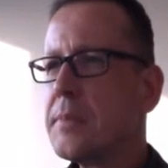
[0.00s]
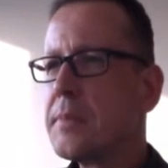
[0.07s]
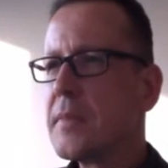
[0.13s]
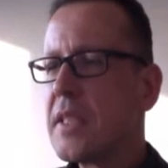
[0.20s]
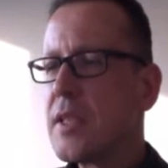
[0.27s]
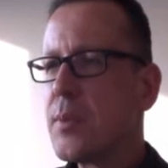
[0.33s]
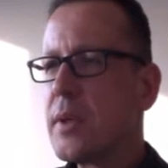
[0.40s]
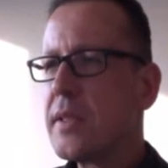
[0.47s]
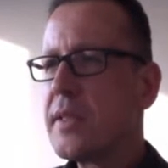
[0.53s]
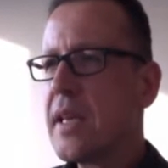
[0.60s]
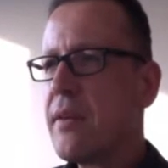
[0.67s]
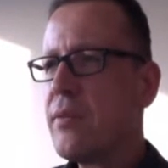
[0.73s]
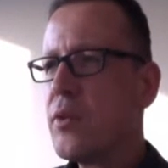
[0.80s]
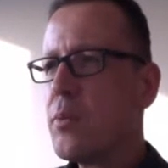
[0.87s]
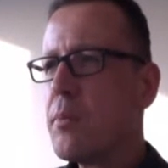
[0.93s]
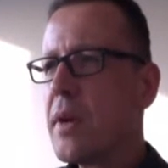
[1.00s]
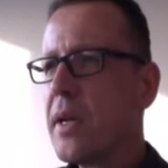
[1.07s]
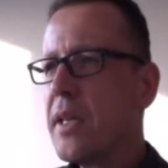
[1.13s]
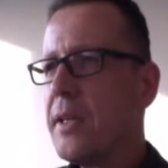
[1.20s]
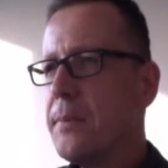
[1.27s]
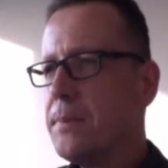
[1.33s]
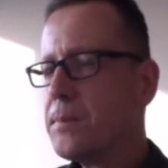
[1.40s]
This will save you
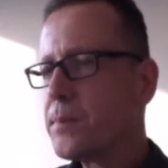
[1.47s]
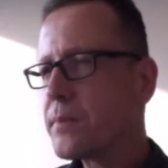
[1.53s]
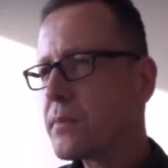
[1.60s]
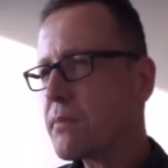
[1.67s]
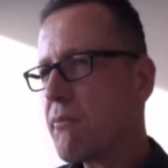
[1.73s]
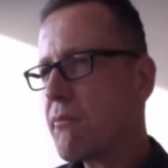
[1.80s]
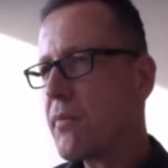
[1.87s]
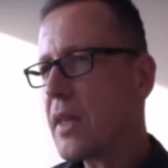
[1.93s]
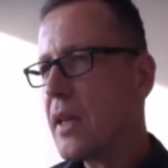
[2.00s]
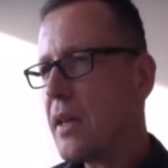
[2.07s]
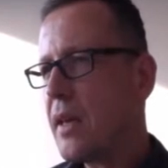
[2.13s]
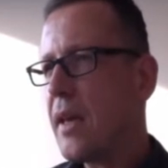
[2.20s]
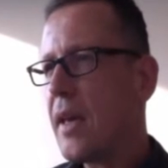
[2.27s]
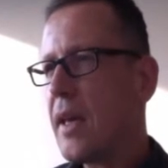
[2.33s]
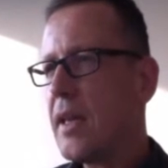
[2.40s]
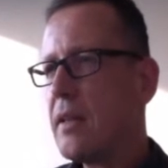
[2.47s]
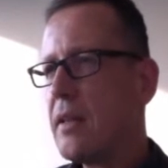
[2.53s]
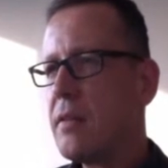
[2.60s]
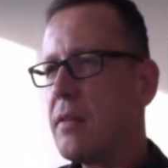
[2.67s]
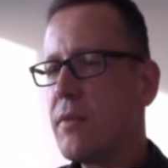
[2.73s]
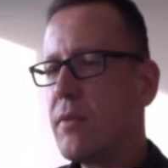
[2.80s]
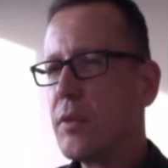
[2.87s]
money
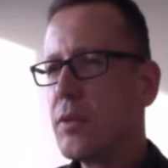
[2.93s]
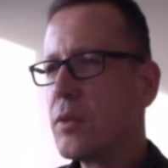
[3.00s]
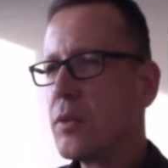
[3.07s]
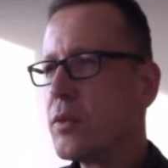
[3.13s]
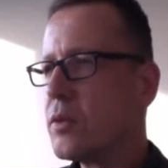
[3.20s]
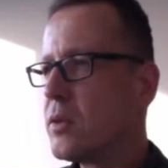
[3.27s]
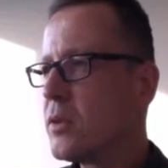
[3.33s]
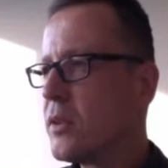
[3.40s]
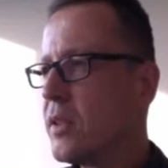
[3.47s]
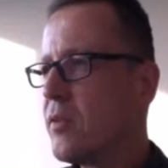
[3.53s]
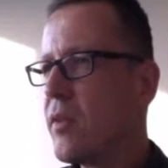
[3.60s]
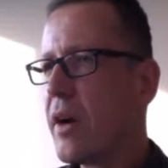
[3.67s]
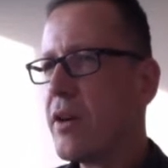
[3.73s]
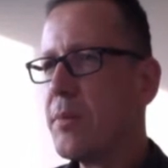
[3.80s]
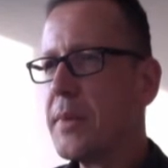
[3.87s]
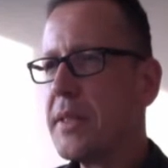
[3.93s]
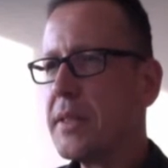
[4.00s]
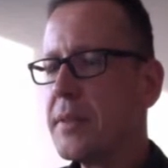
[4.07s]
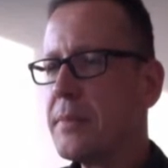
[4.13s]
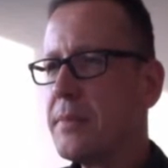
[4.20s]
and will do good to the environment.